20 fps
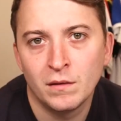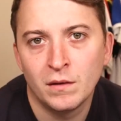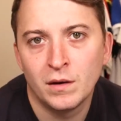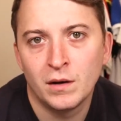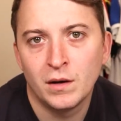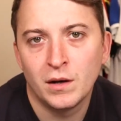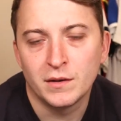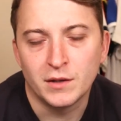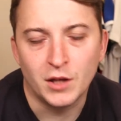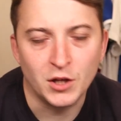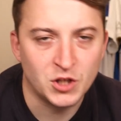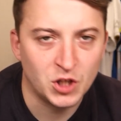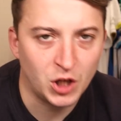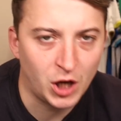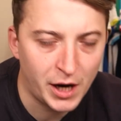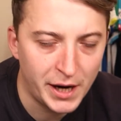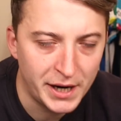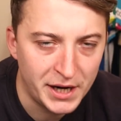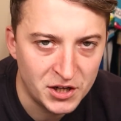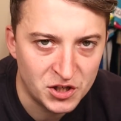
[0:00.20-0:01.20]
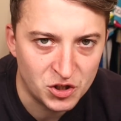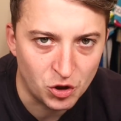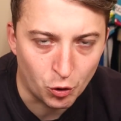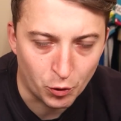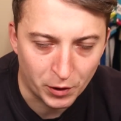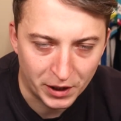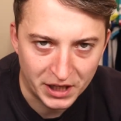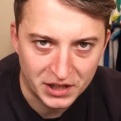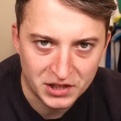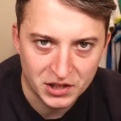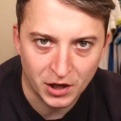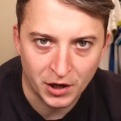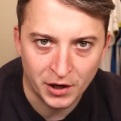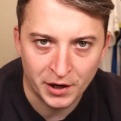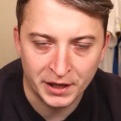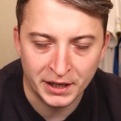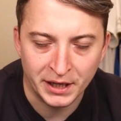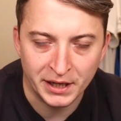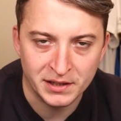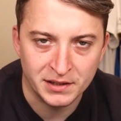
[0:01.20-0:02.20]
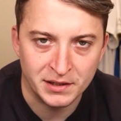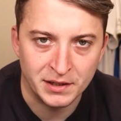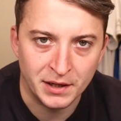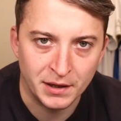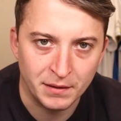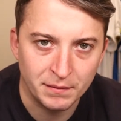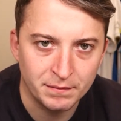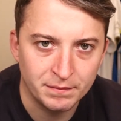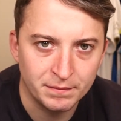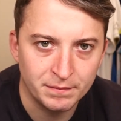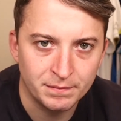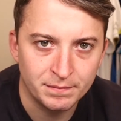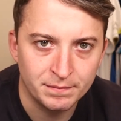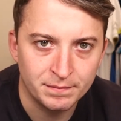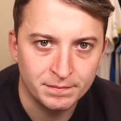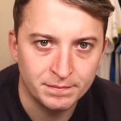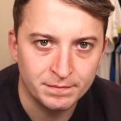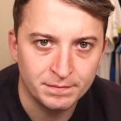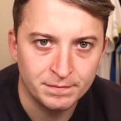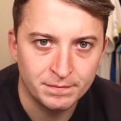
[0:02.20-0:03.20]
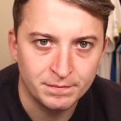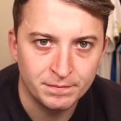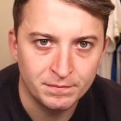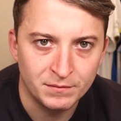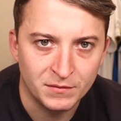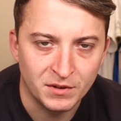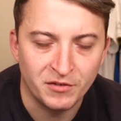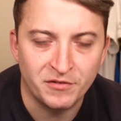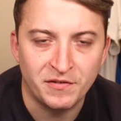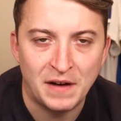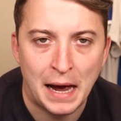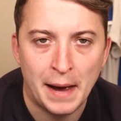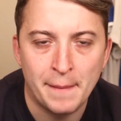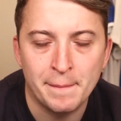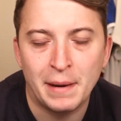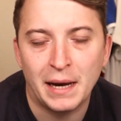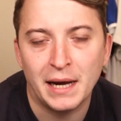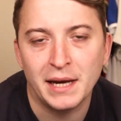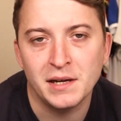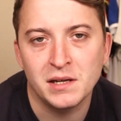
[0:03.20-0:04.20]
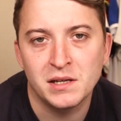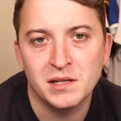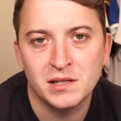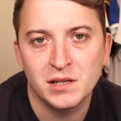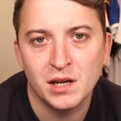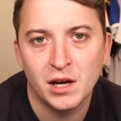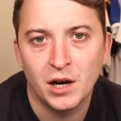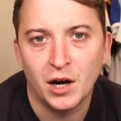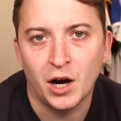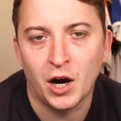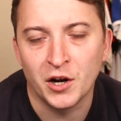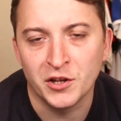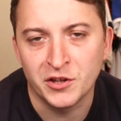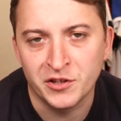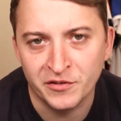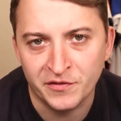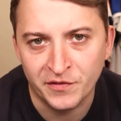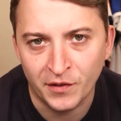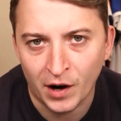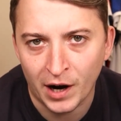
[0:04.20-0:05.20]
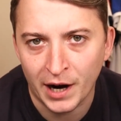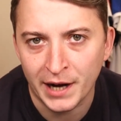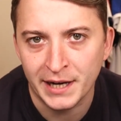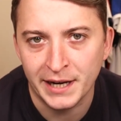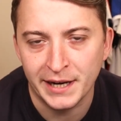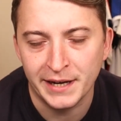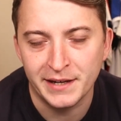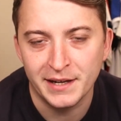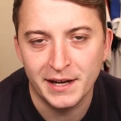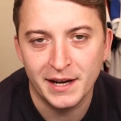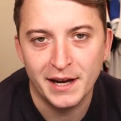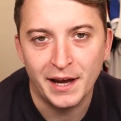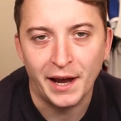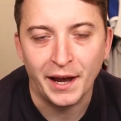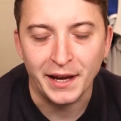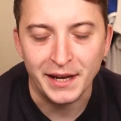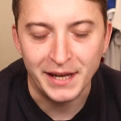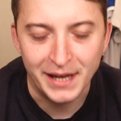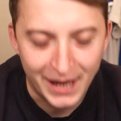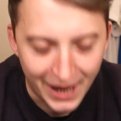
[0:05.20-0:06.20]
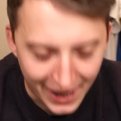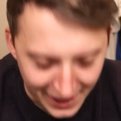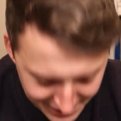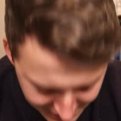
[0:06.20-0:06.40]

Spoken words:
The tide is already turning, isn't it? The fan base are divided yet